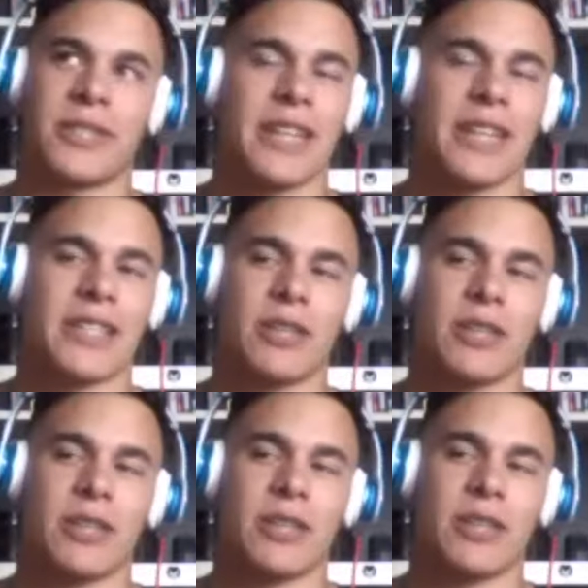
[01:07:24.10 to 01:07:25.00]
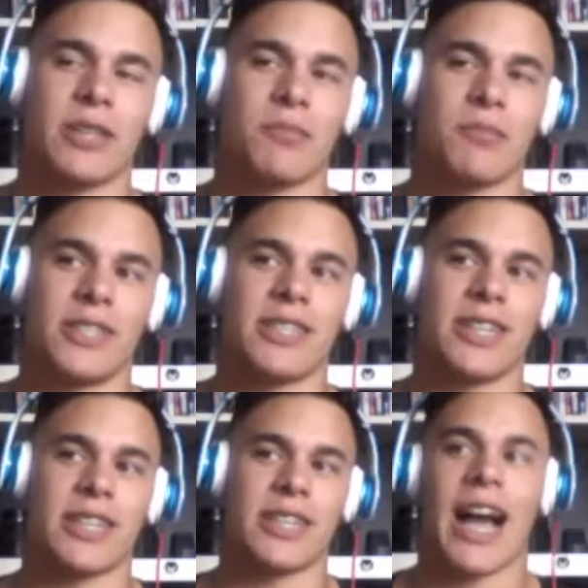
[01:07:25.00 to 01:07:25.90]
because I was like, man, that really
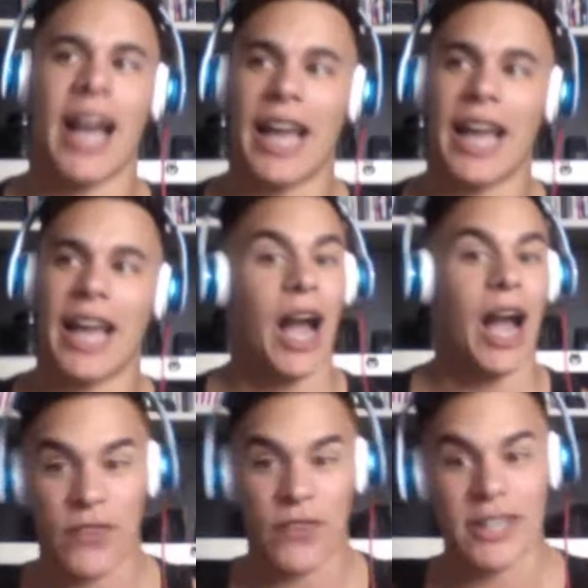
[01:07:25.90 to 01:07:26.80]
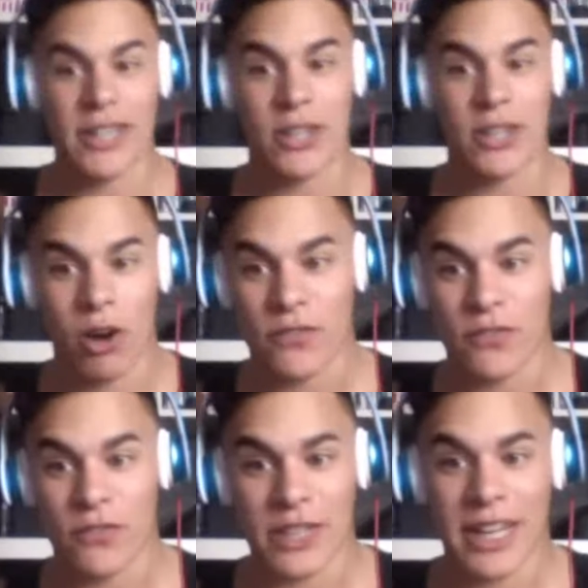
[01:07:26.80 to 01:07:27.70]
sucks. I would find it hard if
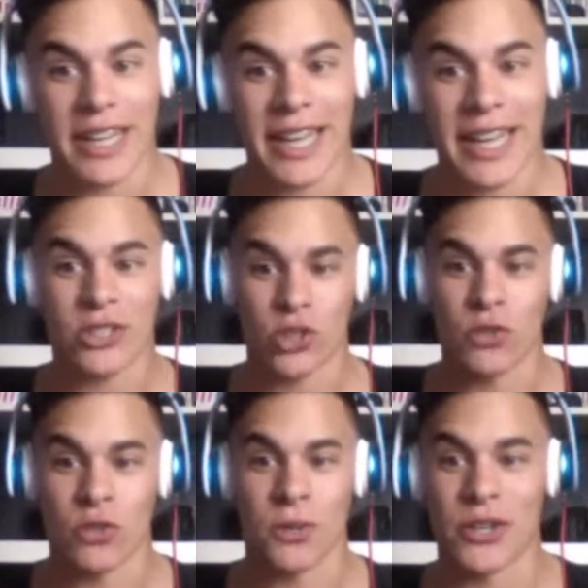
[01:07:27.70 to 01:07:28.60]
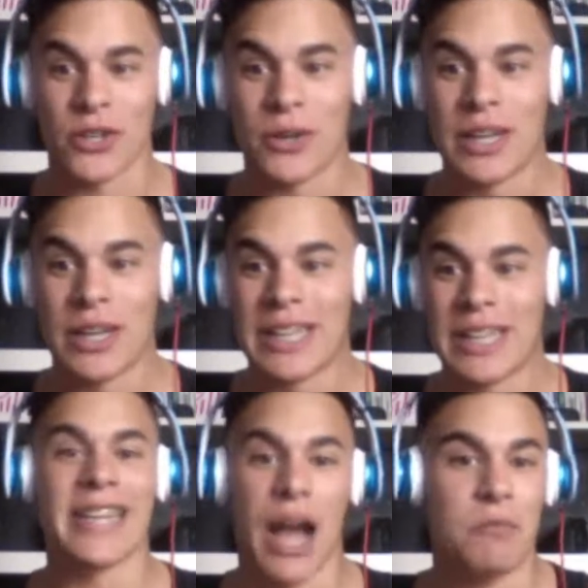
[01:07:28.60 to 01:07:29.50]
I ever got cast as a superhero to
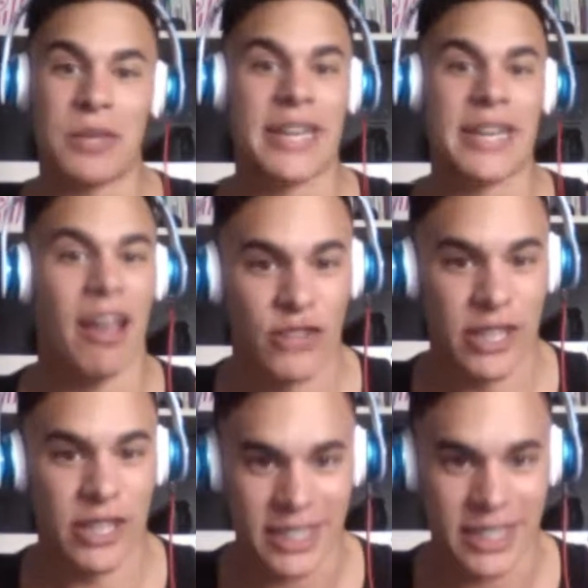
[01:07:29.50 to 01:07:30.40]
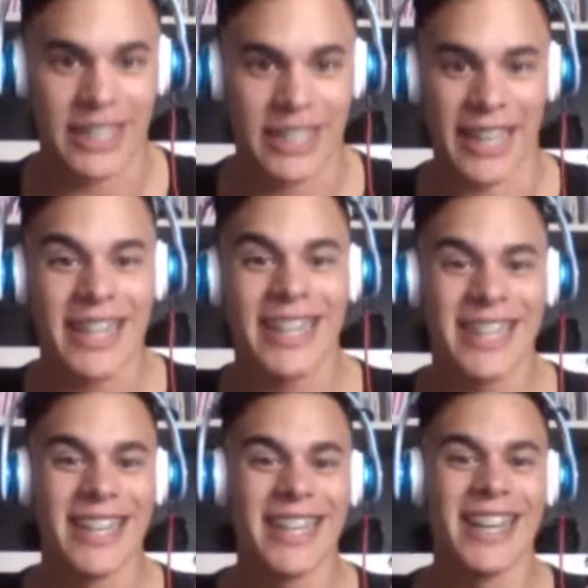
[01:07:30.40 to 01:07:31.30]
not be in every scene. Like,
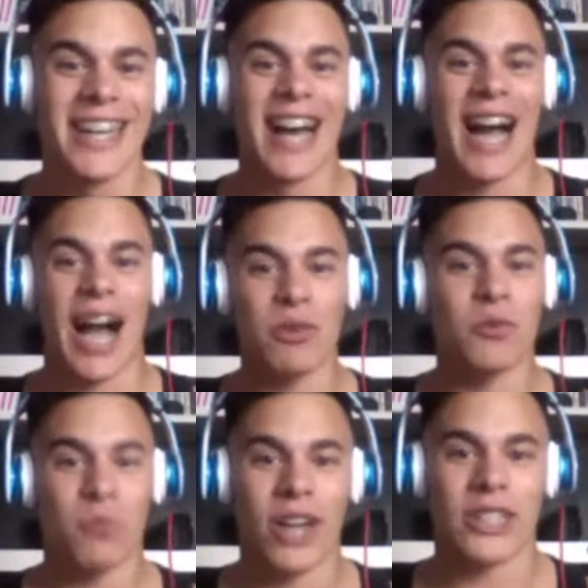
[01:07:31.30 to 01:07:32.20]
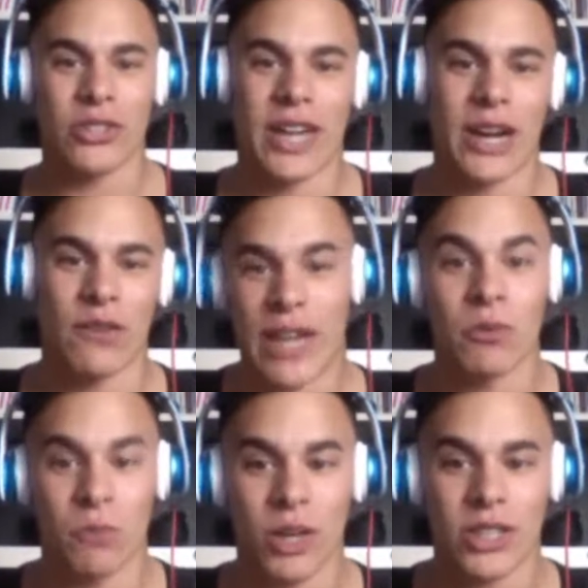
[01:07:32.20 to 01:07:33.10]
I would want to learn how to fight. I
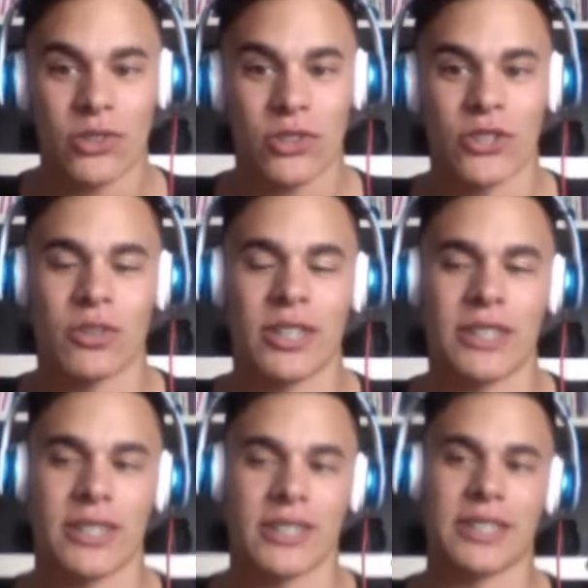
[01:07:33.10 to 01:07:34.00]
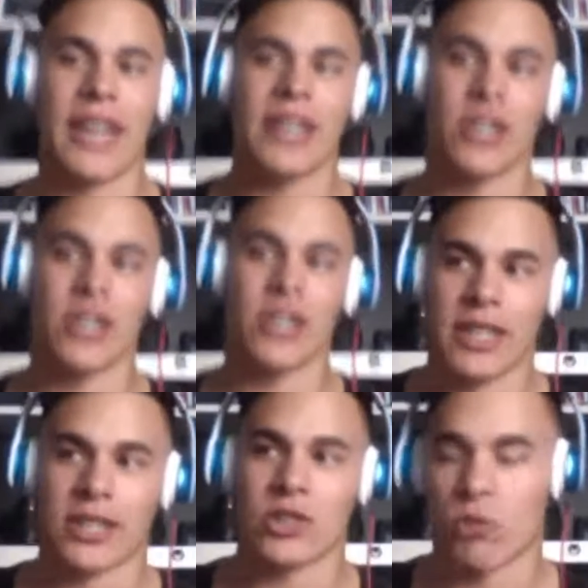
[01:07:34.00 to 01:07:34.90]
would want to learn to do things. And I understand
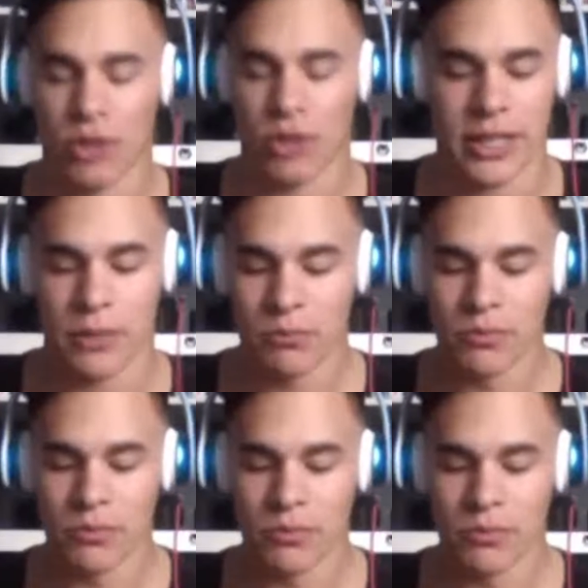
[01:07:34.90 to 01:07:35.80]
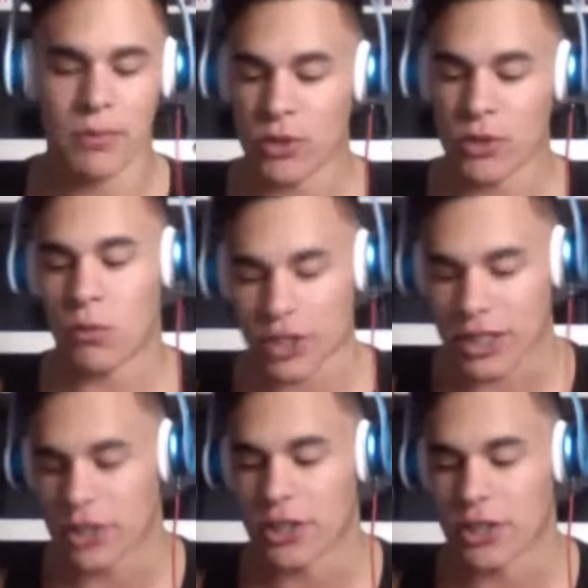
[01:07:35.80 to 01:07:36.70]
like this whole thing about we don't want you to get
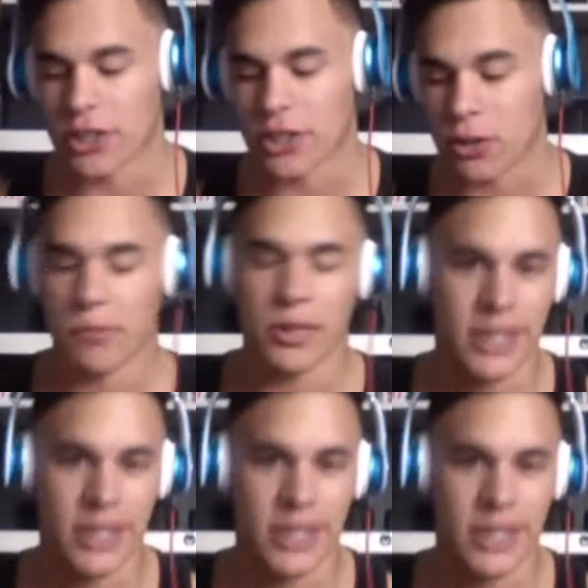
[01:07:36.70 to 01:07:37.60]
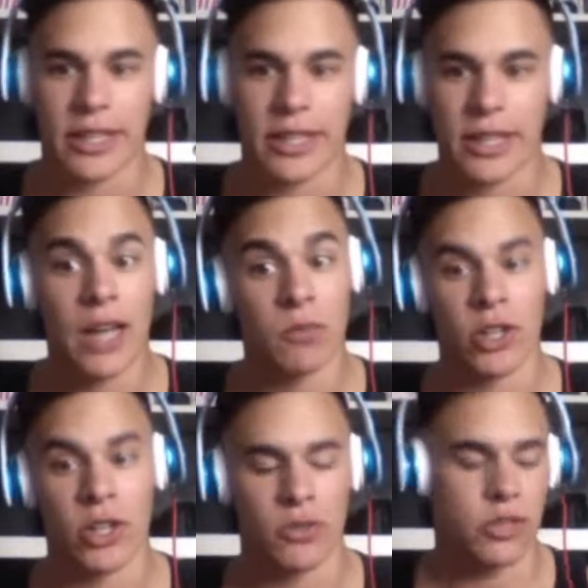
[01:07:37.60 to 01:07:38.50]
hurt and all that, but still, like, I'd want
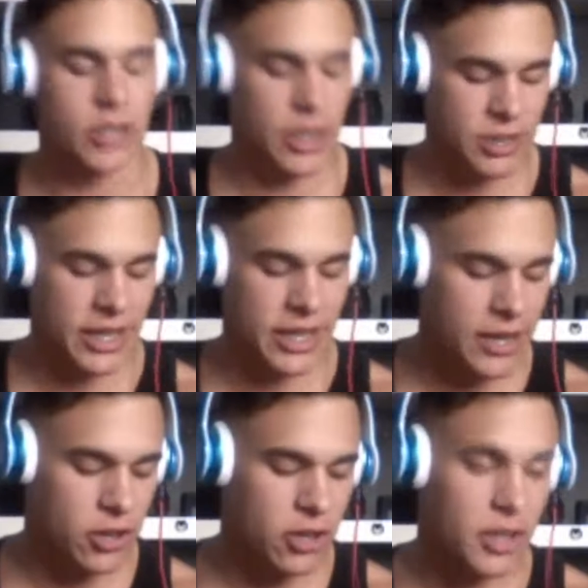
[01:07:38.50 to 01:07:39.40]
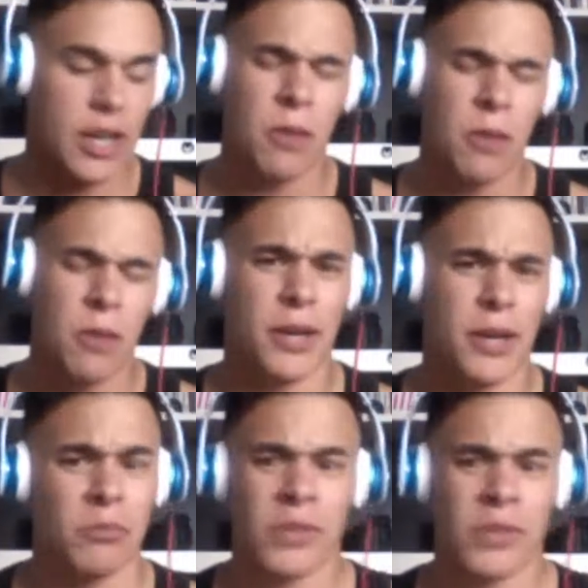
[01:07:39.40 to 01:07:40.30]
to do the most. Anyways, I got kind of hurt, but
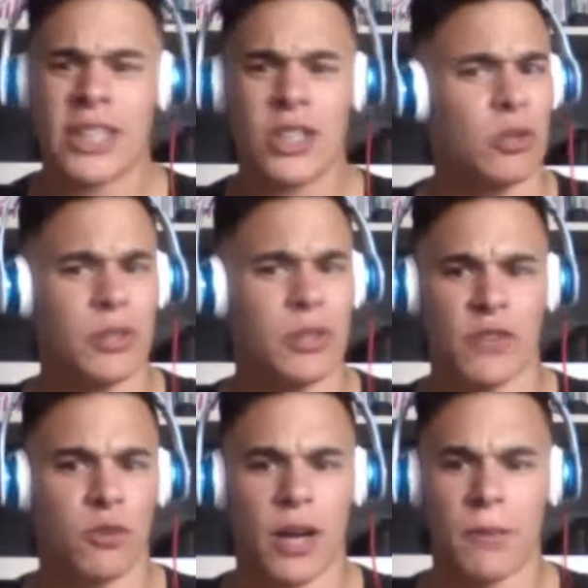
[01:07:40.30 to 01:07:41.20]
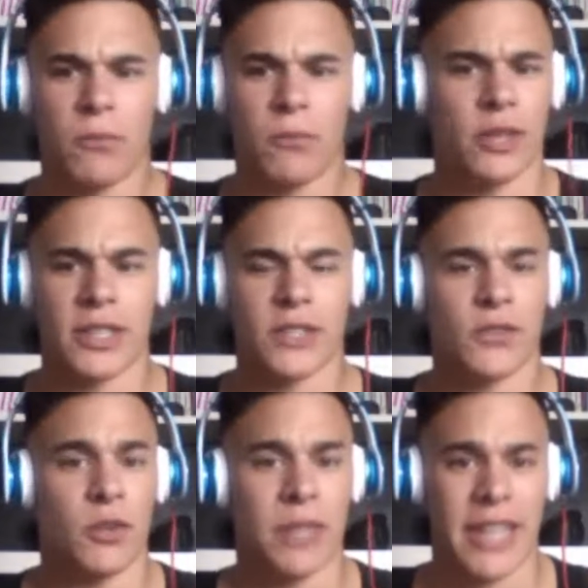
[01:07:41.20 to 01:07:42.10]
he totally made up for it in this
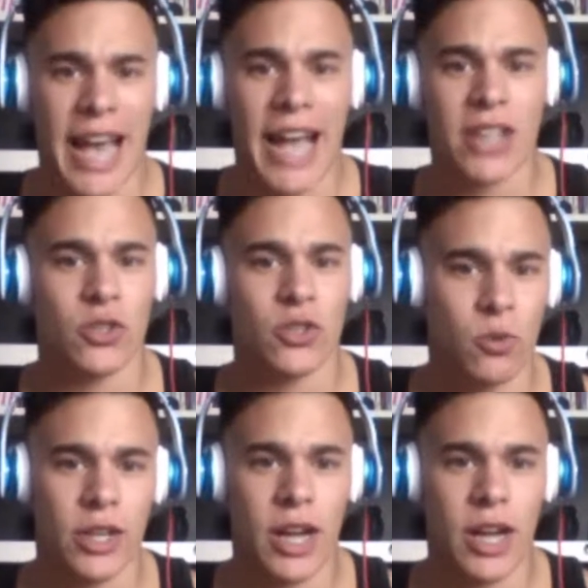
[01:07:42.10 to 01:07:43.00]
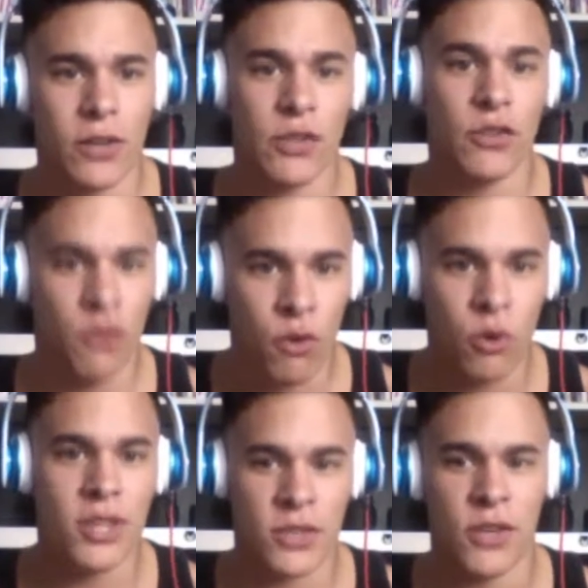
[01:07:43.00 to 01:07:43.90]
film. The action choreography for
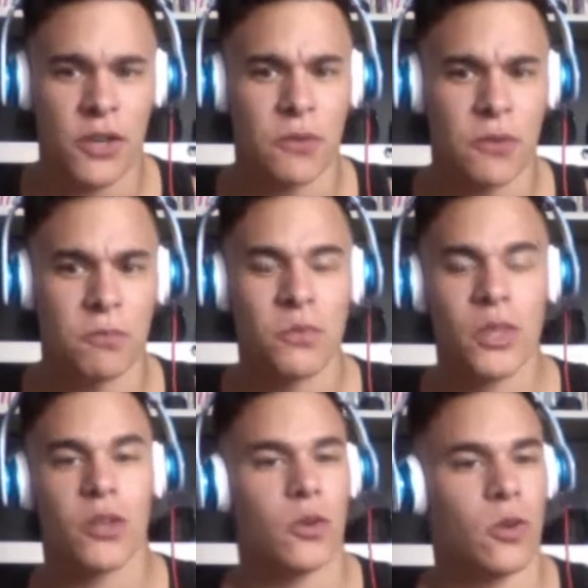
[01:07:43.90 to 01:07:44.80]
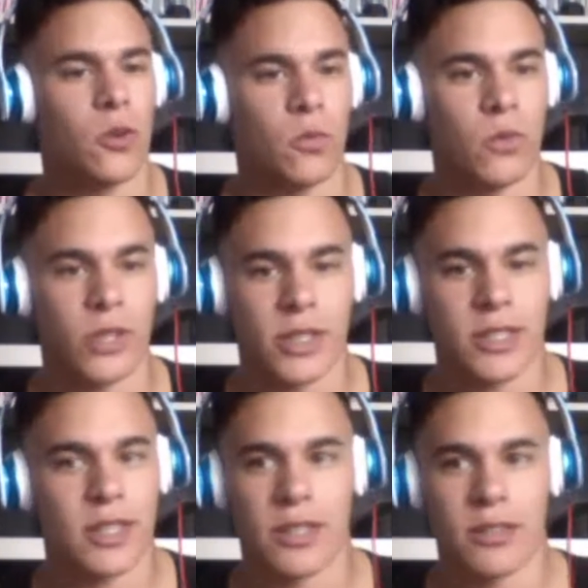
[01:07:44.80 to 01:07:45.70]
this film
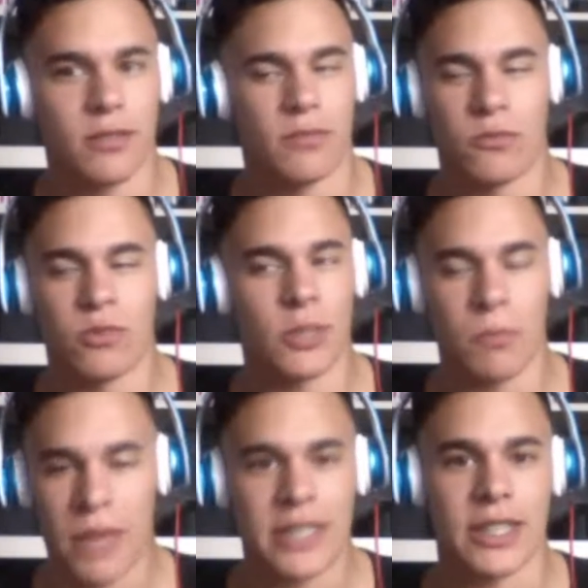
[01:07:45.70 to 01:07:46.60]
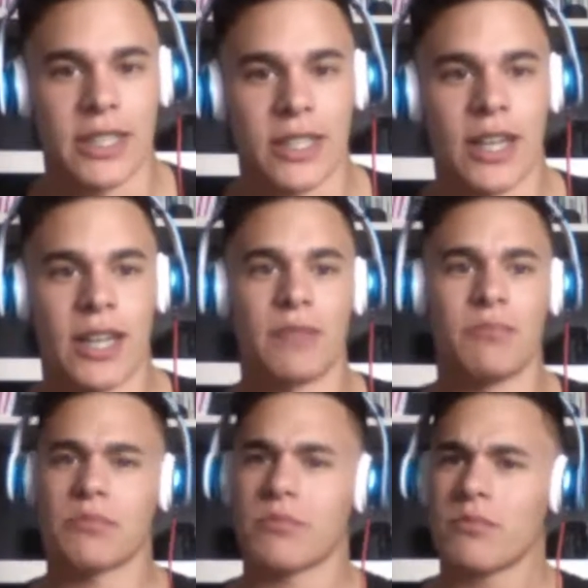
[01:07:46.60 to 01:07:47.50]
was amazing.
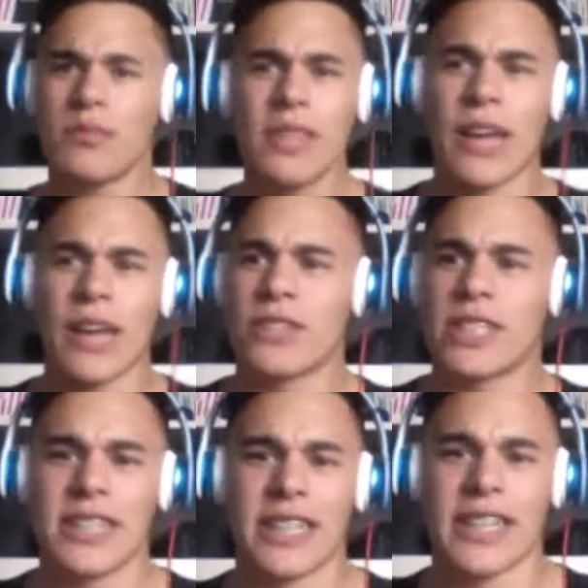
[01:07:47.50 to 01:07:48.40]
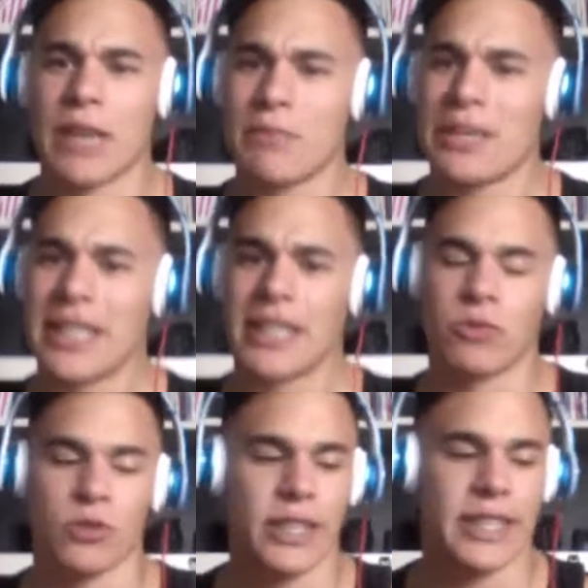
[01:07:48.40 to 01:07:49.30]
Every scene that came in, it
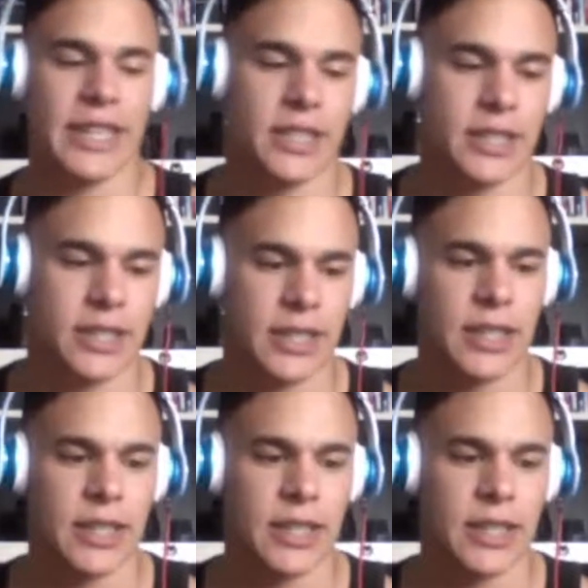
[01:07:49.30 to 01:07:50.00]
was really nice to see